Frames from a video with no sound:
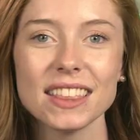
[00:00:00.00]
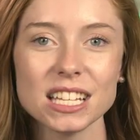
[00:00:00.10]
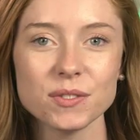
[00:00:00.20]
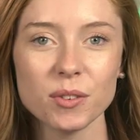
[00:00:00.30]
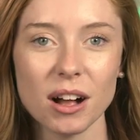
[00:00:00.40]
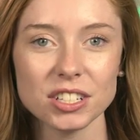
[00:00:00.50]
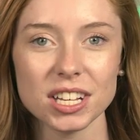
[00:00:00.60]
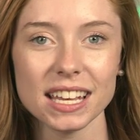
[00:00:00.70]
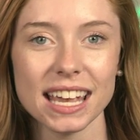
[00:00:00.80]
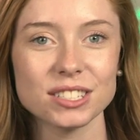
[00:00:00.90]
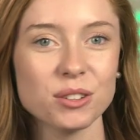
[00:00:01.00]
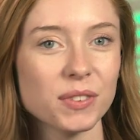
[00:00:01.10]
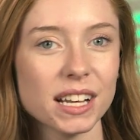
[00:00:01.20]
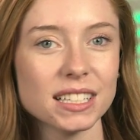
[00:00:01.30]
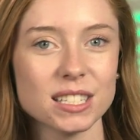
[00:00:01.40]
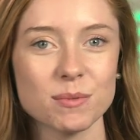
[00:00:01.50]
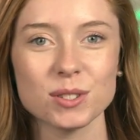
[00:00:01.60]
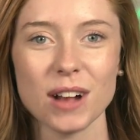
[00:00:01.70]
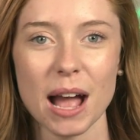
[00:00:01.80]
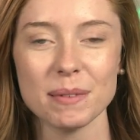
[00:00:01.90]
Thanks for watching, and don't forget to
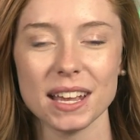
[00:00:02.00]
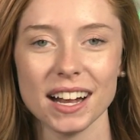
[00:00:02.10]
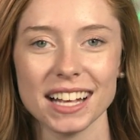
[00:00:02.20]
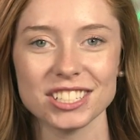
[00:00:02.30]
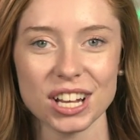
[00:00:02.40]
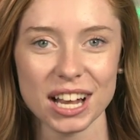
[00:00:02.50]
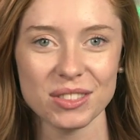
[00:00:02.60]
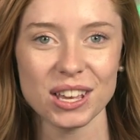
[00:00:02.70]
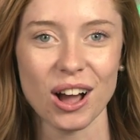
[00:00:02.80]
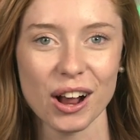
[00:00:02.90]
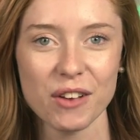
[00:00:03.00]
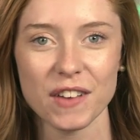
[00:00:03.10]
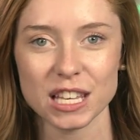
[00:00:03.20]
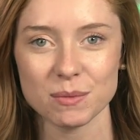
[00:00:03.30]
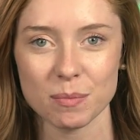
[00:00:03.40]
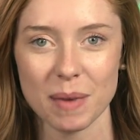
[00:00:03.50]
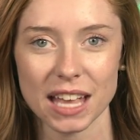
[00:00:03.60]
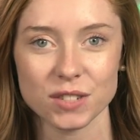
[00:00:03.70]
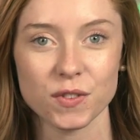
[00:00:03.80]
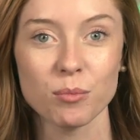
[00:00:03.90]
subscribe here and check out the RF Facebook
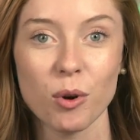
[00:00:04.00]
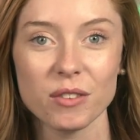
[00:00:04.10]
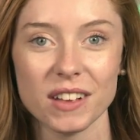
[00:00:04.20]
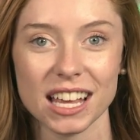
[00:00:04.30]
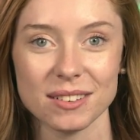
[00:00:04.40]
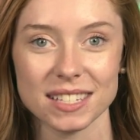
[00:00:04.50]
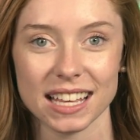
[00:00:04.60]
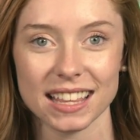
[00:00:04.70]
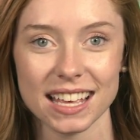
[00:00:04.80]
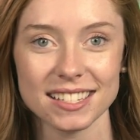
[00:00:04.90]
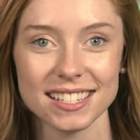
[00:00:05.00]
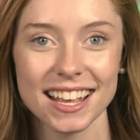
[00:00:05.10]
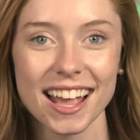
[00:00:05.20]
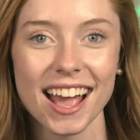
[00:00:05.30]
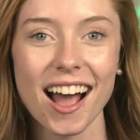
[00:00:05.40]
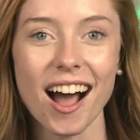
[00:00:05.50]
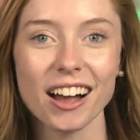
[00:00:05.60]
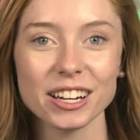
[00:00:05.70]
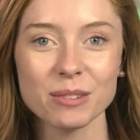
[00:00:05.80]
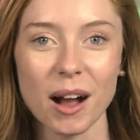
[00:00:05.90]
page for more videos like this.
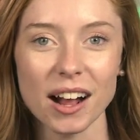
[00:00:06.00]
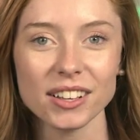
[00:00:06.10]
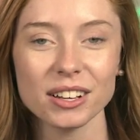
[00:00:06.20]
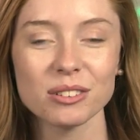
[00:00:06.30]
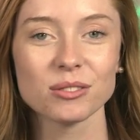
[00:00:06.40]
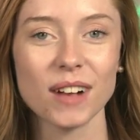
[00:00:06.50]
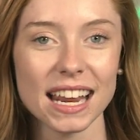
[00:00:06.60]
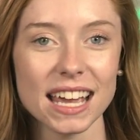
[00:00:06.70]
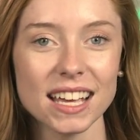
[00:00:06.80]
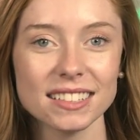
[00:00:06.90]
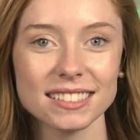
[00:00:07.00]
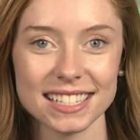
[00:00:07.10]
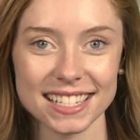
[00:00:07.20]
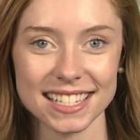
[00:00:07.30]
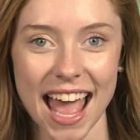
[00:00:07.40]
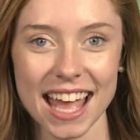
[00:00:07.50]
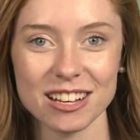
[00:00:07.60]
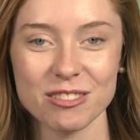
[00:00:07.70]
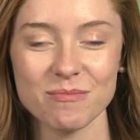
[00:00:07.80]
On your mark, ready, set,